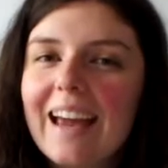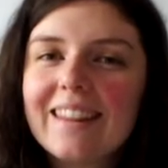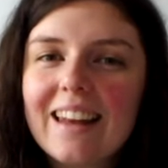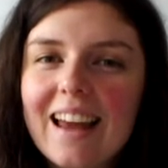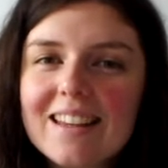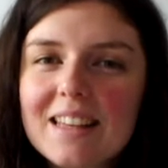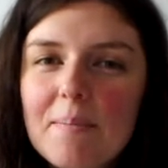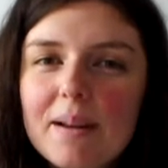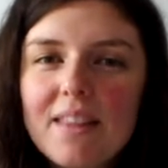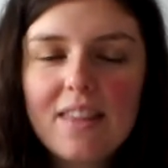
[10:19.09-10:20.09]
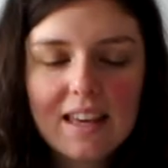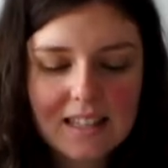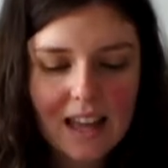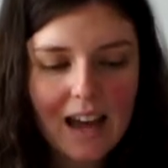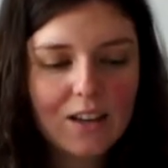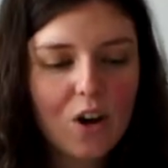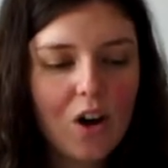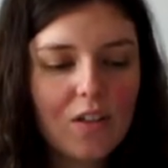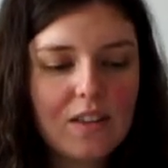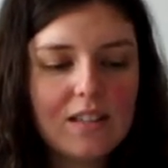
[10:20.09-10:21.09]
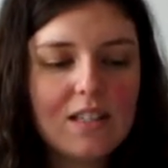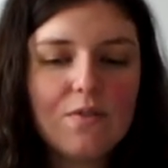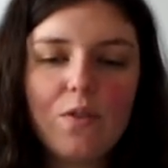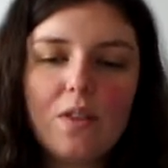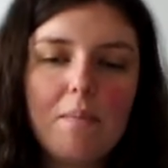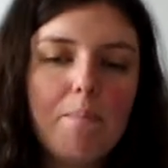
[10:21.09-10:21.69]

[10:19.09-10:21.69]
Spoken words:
and the last couple of things that I got, this is for the